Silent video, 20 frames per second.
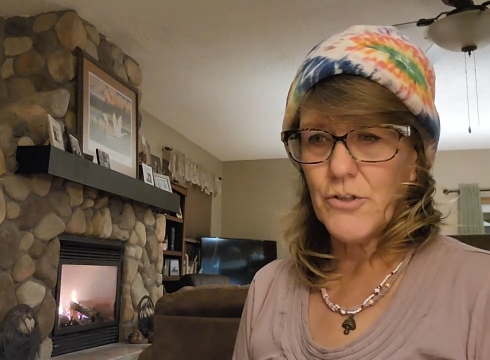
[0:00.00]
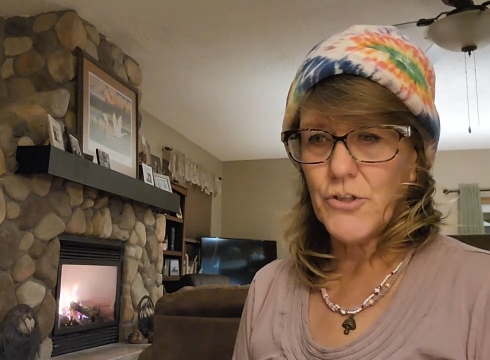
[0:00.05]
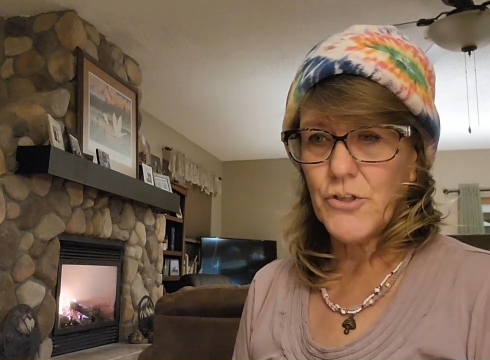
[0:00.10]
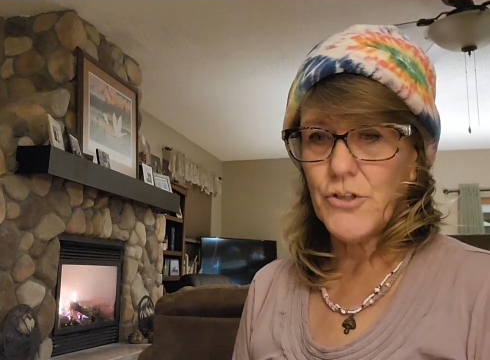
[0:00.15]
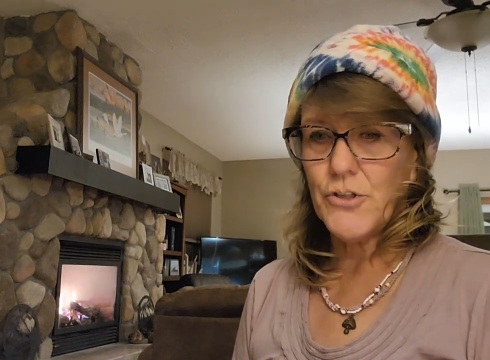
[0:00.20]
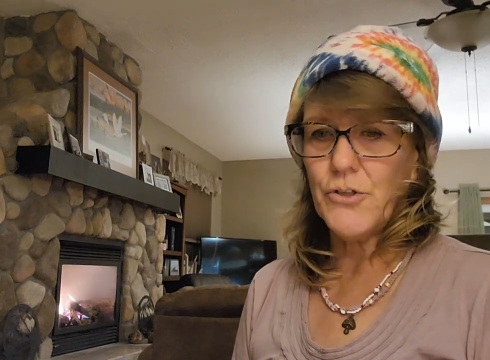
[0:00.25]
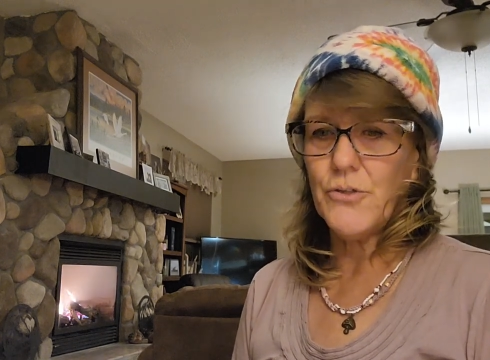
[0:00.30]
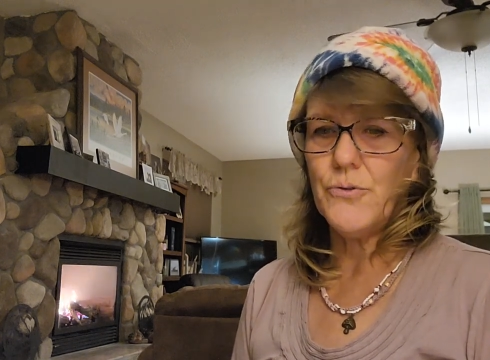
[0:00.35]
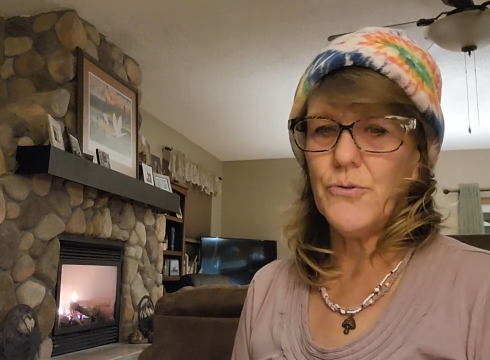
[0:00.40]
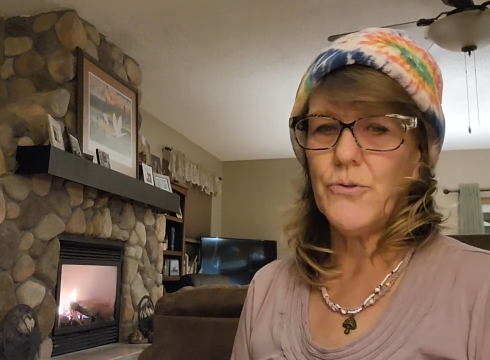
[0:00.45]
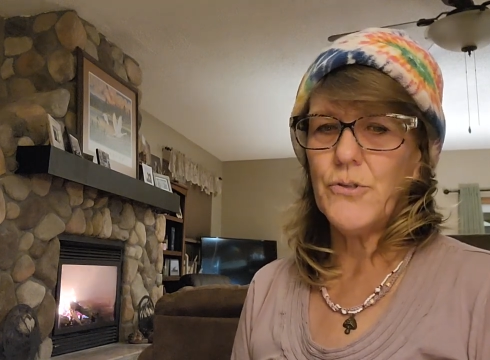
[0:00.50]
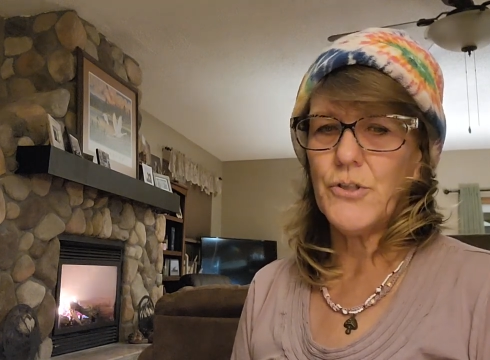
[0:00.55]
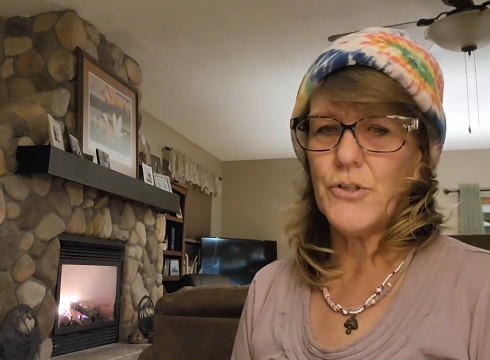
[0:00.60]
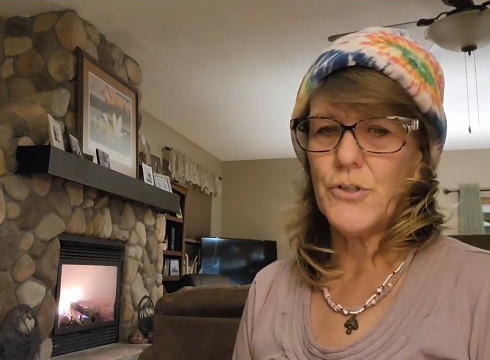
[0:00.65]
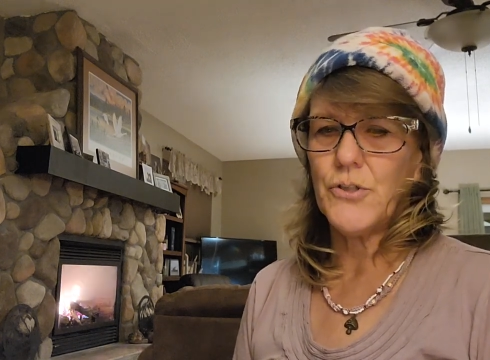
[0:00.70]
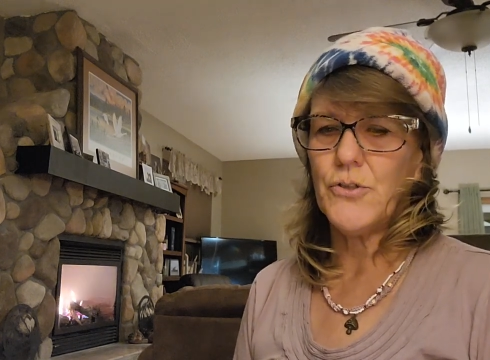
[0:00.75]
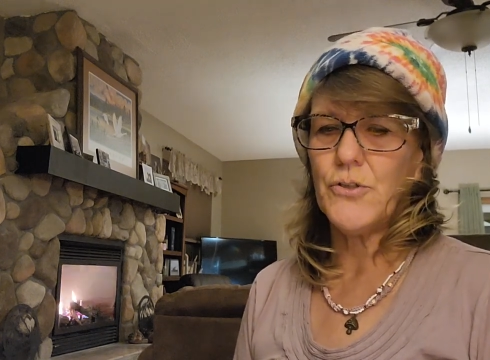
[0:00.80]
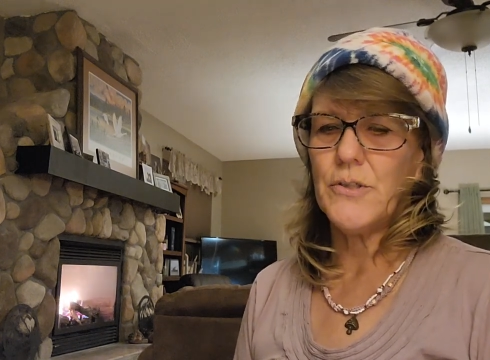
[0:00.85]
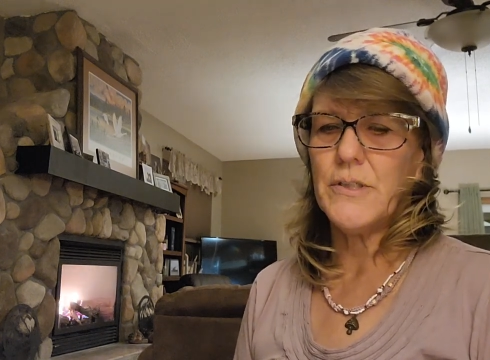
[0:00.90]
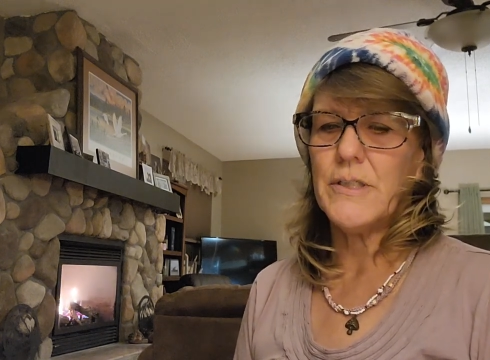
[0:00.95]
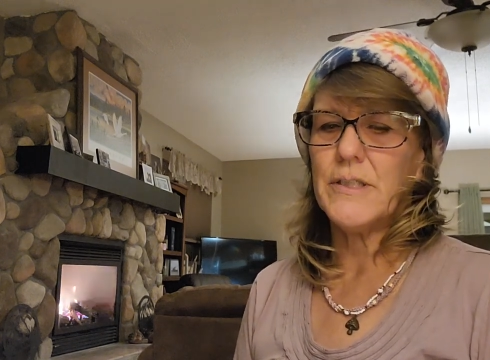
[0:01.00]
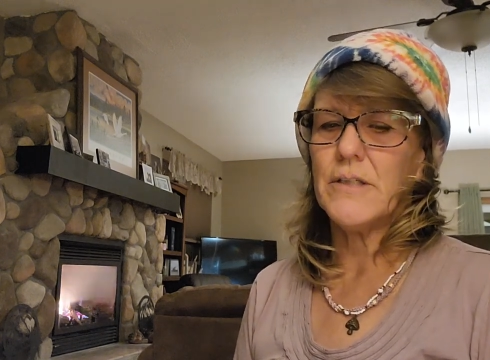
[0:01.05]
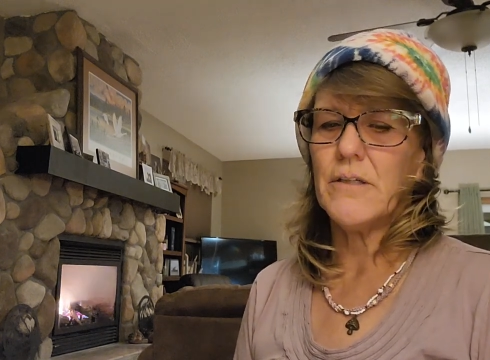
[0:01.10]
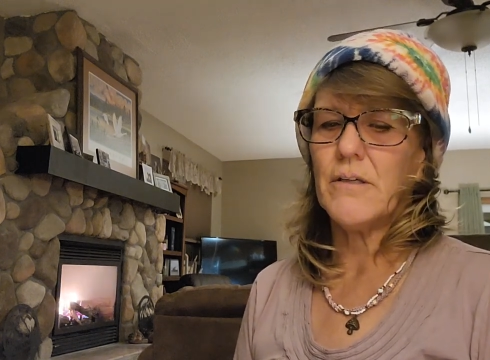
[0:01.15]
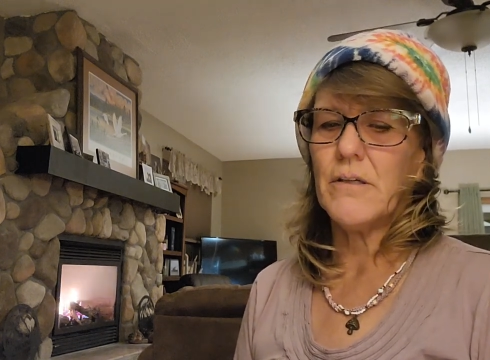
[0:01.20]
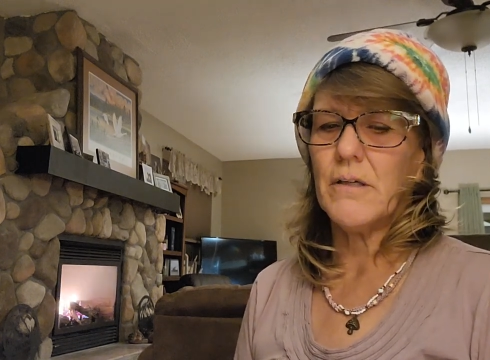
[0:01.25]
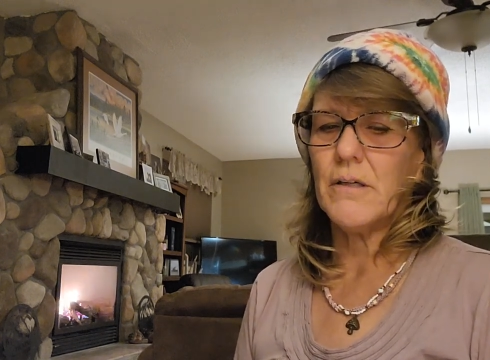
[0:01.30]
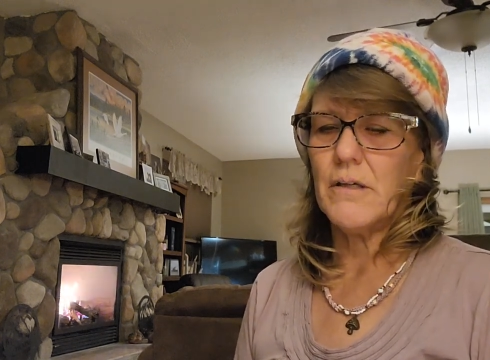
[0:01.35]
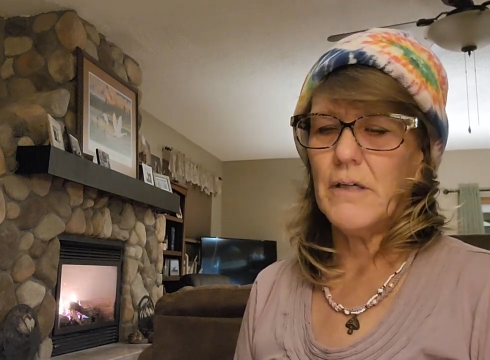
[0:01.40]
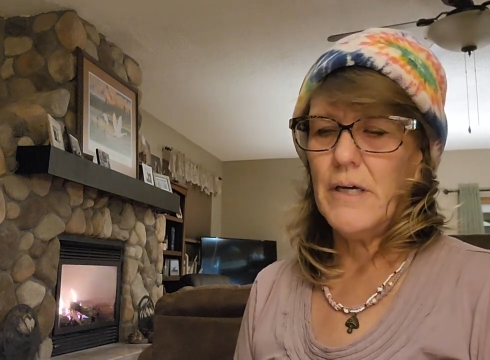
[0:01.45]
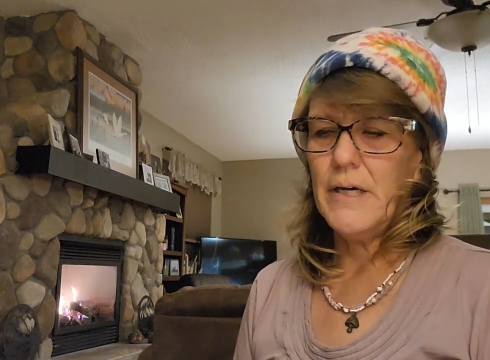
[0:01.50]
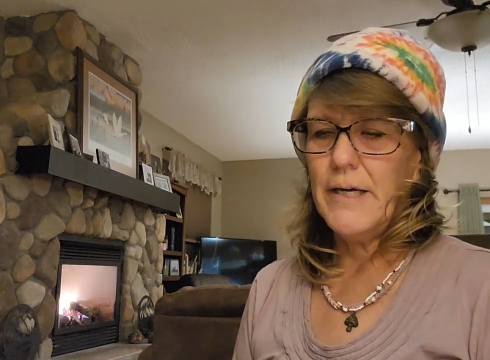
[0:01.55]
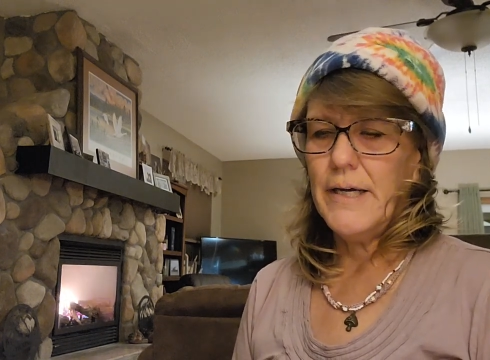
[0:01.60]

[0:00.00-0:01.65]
choose to still